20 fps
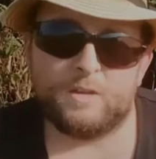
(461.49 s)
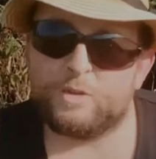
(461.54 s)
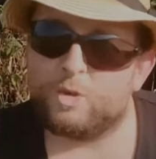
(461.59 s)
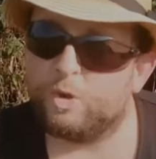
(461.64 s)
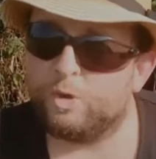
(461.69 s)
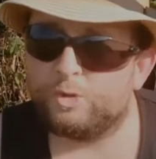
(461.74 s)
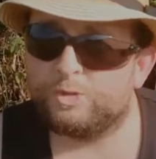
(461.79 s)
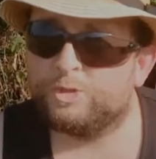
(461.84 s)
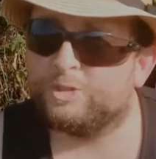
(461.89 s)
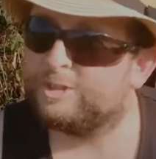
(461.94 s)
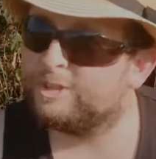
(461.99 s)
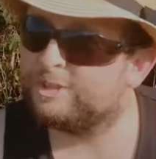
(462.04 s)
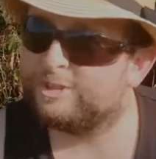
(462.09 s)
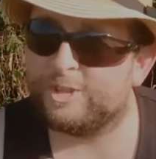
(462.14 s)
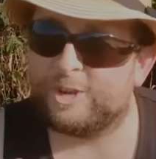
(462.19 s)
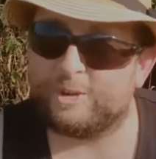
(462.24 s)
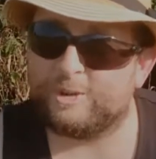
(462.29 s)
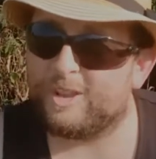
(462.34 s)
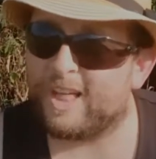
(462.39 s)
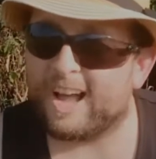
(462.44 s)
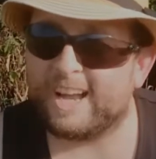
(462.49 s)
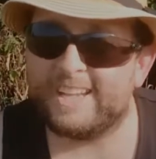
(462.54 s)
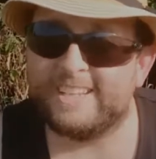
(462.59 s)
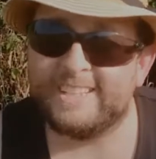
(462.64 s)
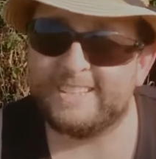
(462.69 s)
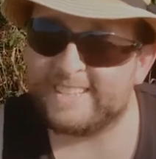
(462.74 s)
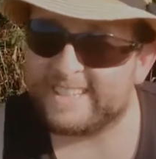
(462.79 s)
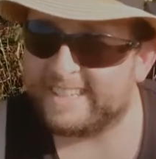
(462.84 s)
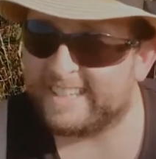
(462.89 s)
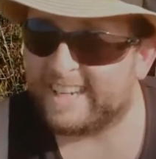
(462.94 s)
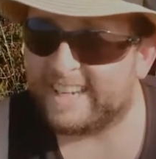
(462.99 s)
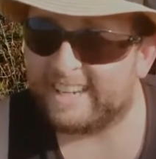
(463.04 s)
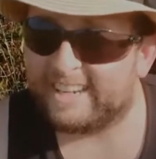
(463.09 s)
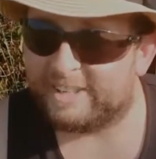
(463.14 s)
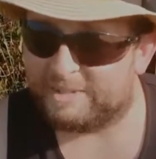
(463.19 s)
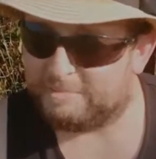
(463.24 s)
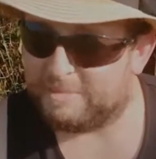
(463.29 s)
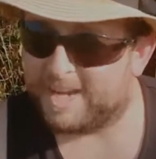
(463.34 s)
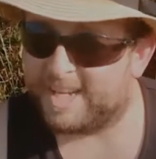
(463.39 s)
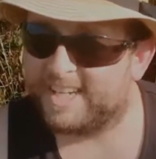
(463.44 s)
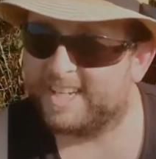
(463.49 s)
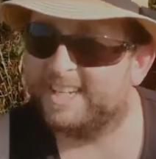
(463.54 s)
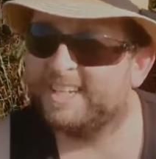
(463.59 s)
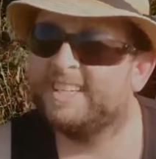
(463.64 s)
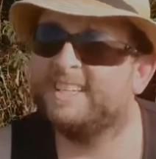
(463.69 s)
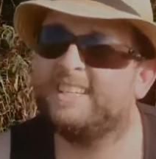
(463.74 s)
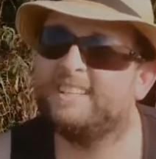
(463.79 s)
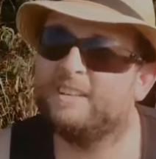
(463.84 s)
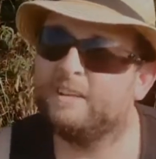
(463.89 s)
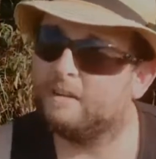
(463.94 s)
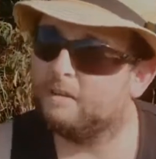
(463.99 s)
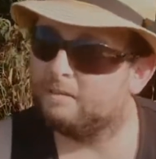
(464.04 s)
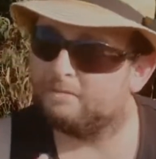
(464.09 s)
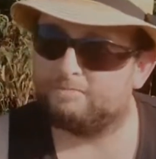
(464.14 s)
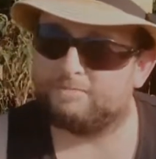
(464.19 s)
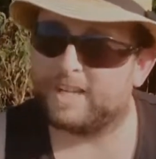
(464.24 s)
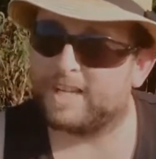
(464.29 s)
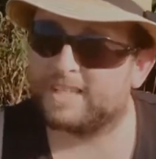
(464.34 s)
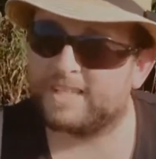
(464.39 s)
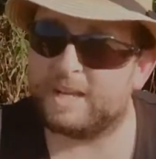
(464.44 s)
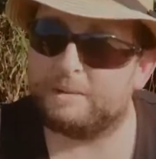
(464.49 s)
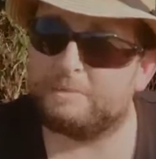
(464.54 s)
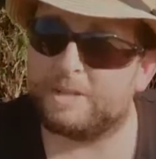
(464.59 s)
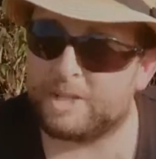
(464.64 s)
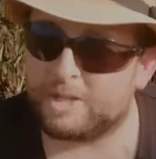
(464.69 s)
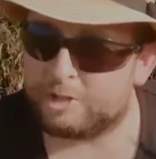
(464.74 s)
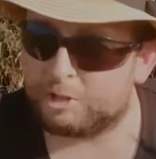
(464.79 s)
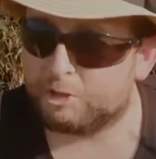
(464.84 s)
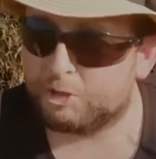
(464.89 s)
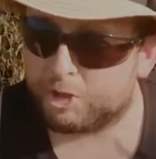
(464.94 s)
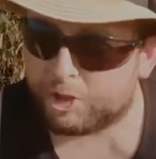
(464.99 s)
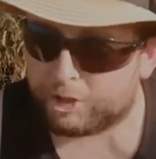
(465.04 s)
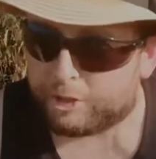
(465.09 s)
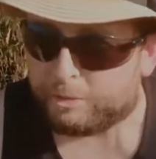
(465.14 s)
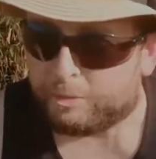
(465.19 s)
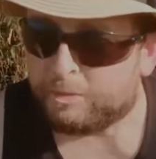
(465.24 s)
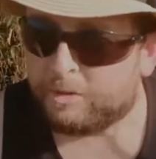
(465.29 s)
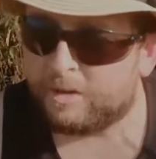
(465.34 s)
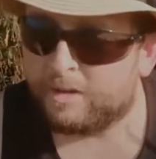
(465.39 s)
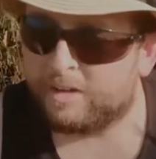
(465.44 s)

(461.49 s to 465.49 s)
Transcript: course, there's no lions in England, mate, uh, except in the zoo.